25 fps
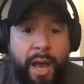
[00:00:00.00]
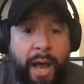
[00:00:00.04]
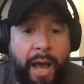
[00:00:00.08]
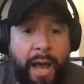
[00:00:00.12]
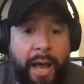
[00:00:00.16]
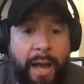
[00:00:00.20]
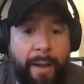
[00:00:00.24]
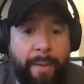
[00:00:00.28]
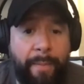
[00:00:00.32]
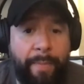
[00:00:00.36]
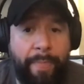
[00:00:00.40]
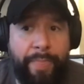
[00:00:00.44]

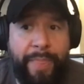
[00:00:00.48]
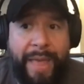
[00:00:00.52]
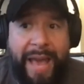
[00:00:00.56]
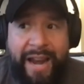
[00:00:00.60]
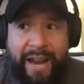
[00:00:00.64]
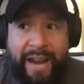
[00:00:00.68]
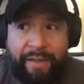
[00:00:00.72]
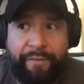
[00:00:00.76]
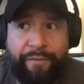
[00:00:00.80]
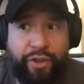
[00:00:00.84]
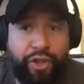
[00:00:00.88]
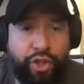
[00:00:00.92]

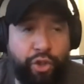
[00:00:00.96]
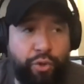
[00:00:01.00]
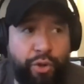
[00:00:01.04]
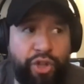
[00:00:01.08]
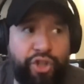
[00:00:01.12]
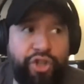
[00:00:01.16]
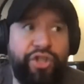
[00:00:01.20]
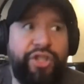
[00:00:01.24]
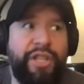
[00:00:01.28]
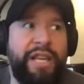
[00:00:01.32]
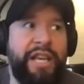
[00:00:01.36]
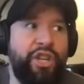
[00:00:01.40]
that
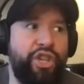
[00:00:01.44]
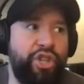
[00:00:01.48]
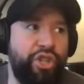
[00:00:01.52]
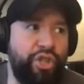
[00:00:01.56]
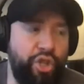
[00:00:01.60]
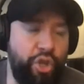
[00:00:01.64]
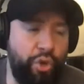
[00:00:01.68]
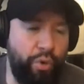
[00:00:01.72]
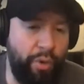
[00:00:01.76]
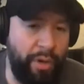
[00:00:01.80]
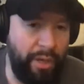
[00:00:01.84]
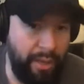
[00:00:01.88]
infrastructure
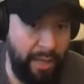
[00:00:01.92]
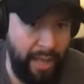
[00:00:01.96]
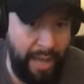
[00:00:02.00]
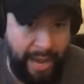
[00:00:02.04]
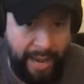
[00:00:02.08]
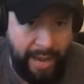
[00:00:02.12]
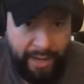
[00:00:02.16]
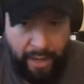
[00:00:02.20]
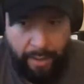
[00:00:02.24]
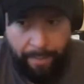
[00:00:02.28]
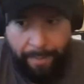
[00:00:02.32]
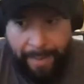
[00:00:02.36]
teaches you a
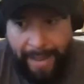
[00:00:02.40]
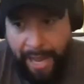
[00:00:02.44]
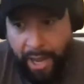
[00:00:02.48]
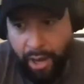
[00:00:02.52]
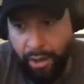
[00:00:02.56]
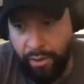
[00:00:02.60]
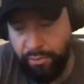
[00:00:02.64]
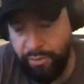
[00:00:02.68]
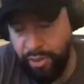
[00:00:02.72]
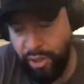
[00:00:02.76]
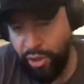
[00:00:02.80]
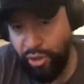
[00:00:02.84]
lot about,